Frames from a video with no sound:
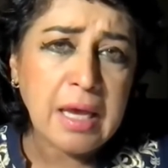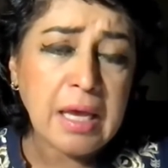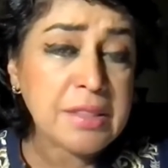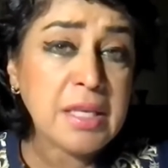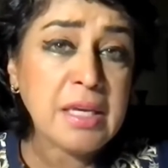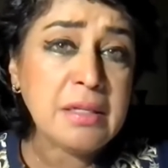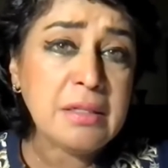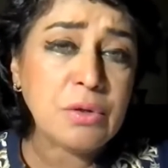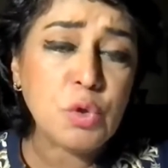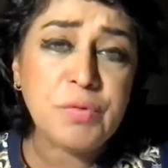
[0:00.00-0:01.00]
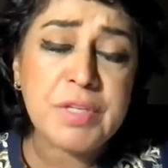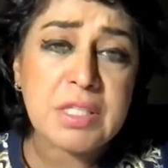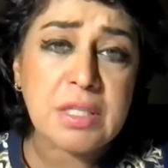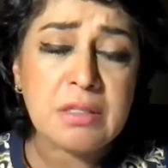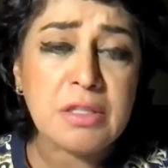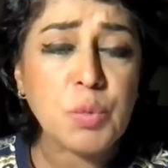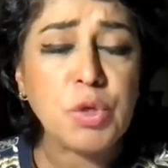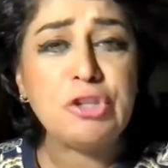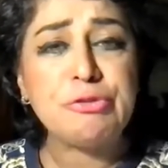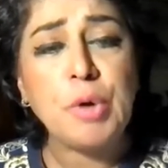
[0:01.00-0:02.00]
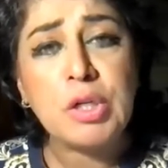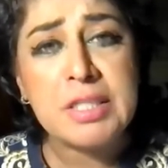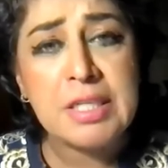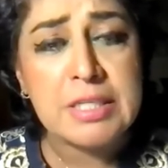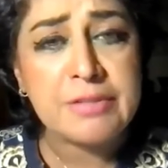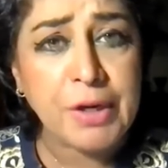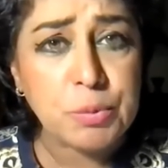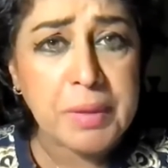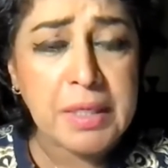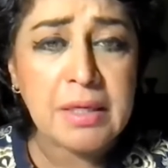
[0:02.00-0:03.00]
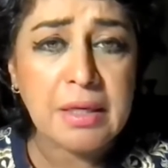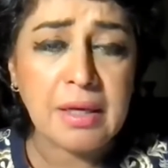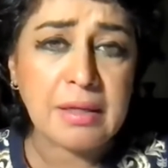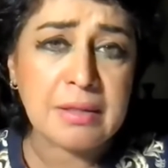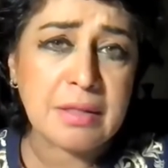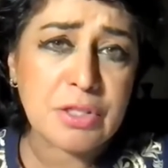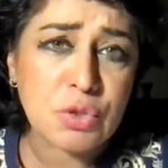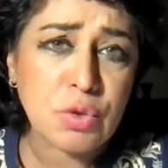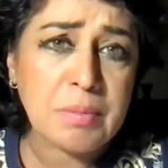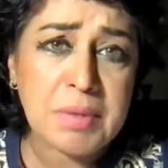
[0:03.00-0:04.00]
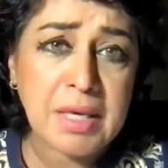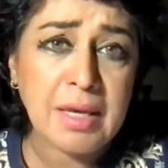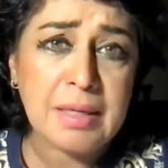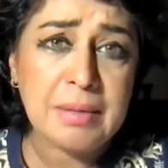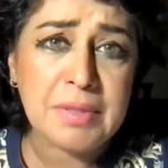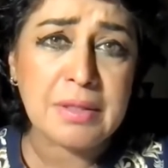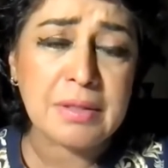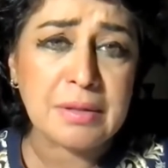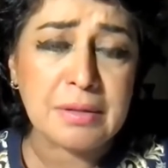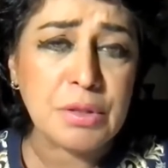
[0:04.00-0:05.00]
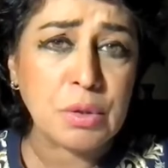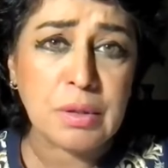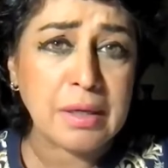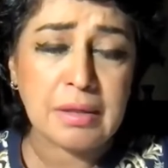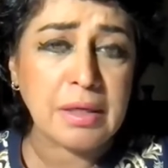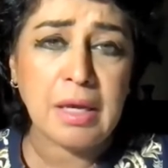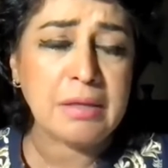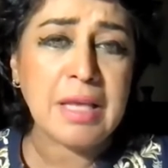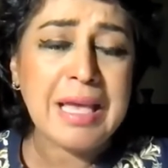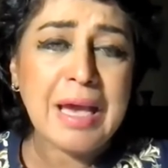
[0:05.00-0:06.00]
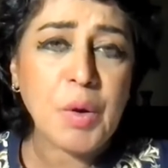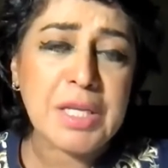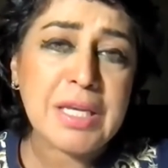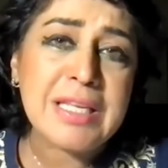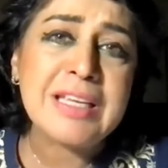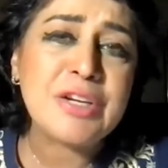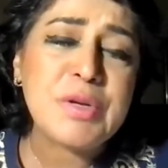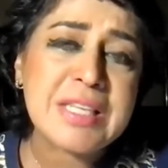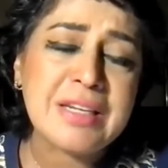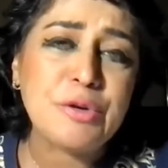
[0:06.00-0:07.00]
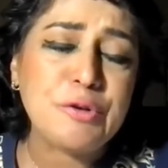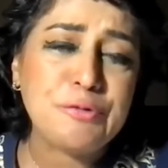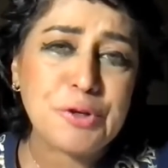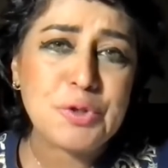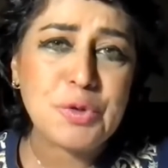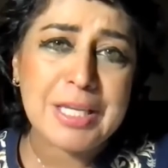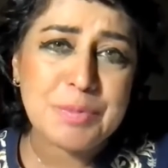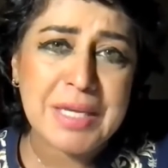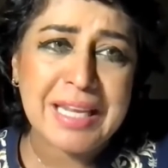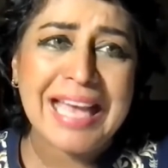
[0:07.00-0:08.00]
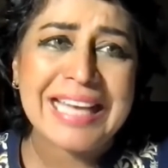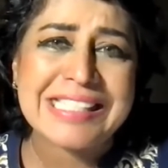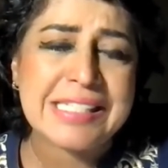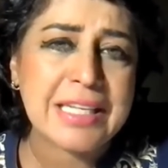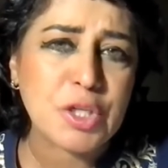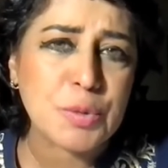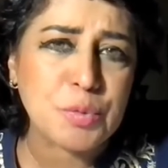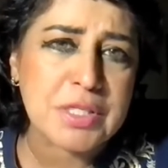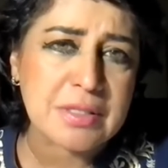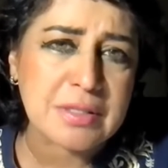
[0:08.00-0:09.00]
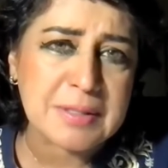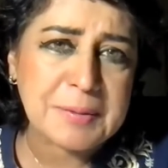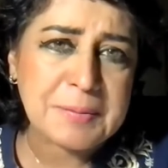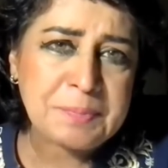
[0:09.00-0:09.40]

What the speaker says: And then all of a sudden, the world of politics found me. And so I became, again, what I increasingly refer to as being an accidental president.